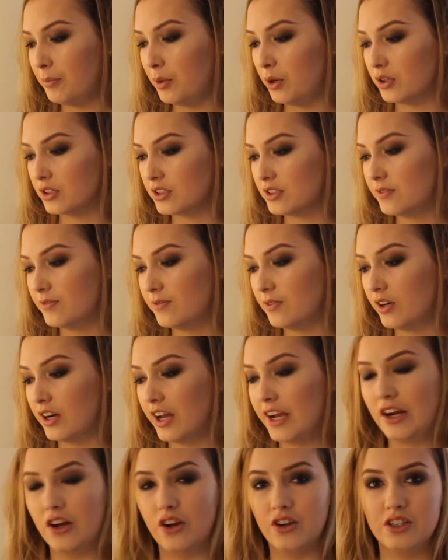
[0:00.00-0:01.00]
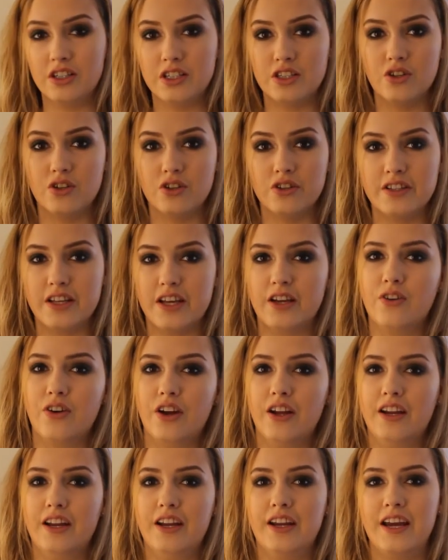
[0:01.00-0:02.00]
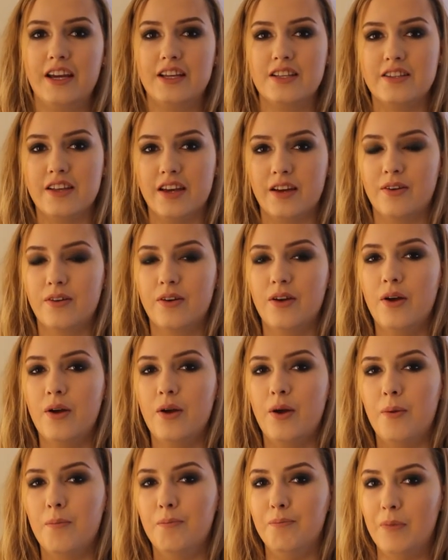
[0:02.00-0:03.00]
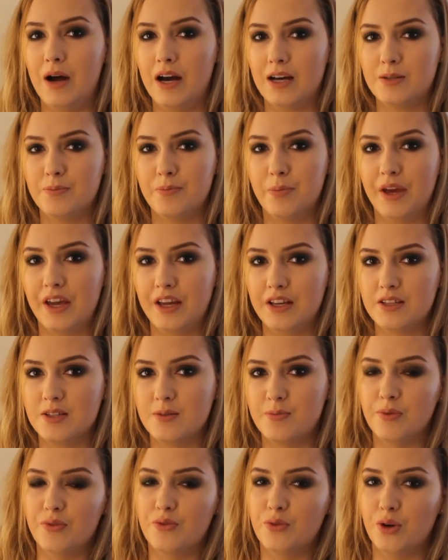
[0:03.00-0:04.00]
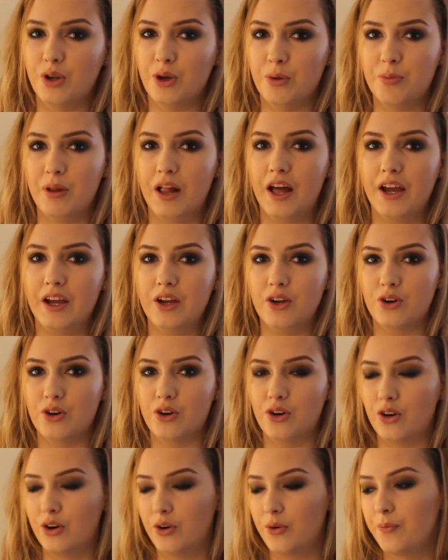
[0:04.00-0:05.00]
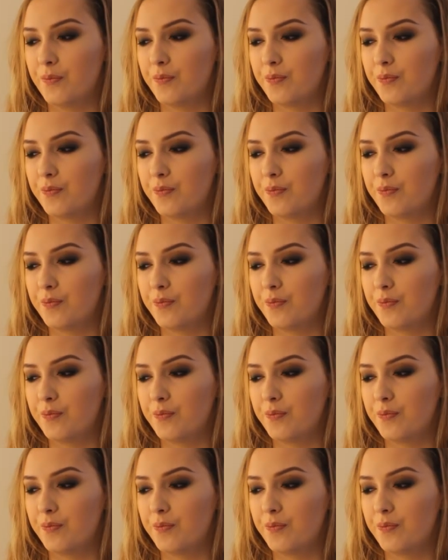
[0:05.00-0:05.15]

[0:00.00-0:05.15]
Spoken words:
but for night out it does like create a nice like matte base before you apply your